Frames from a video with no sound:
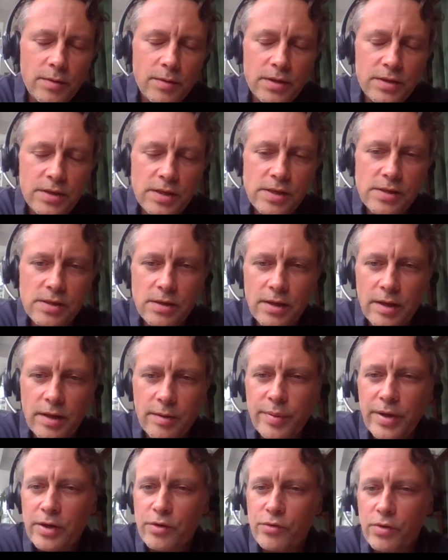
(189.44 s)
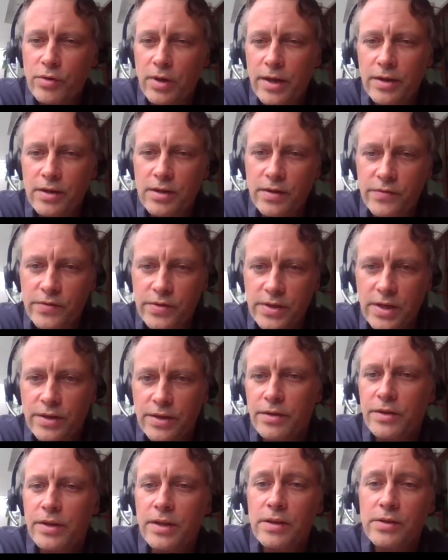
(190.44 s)
diesel and petrol additives and
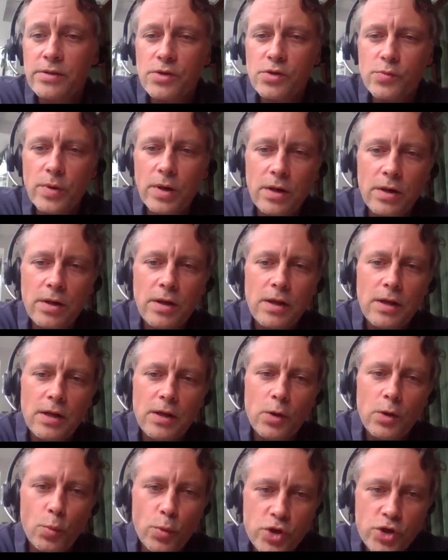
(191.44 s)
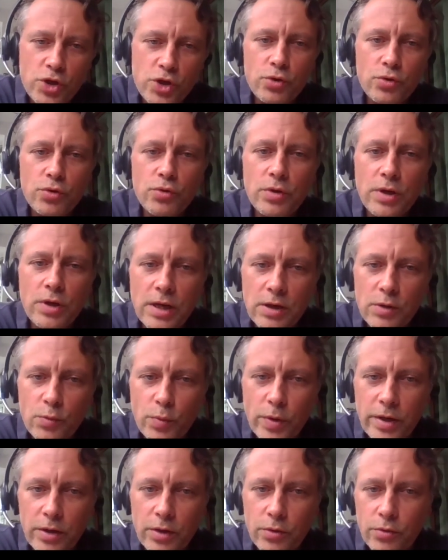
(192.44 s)
other things as well, which you do need
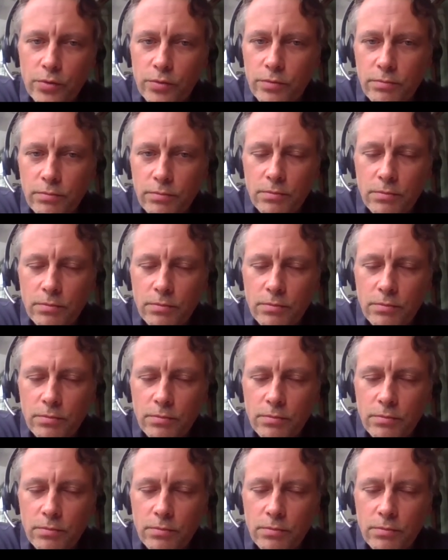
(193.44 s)
when you